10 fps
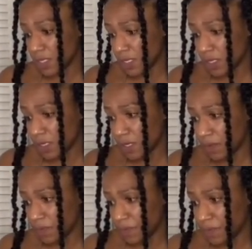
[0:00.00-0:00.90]

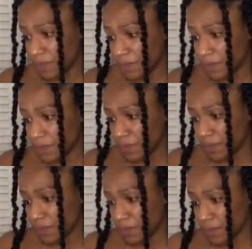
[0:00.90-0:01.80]

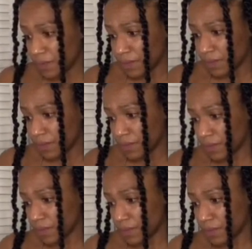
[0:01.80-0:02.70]

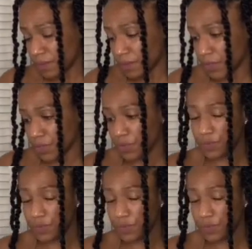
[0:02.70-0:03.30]
Nothing is said.